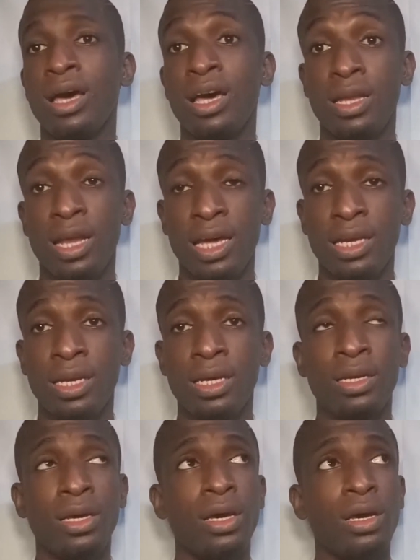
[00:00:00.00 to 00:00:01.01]
hard
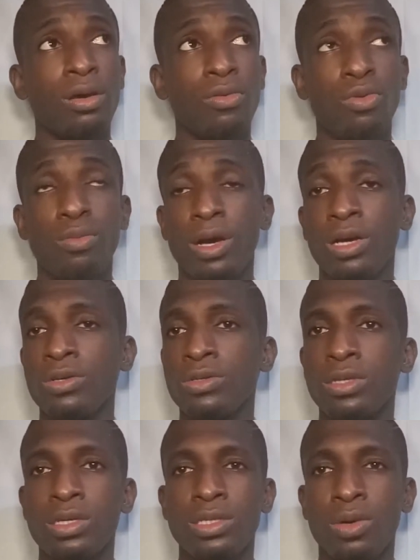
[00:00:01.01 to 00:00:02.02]
lighting, room
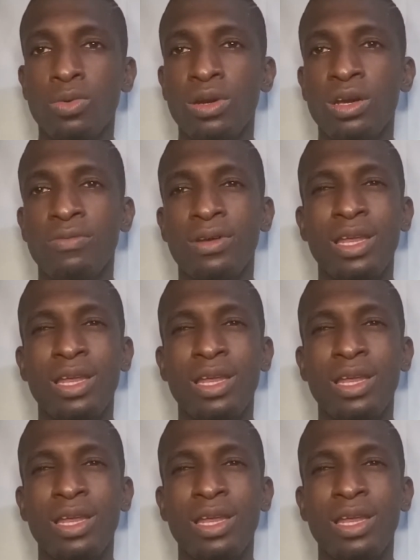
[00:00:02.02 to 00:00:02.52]
acoustics, and whatever.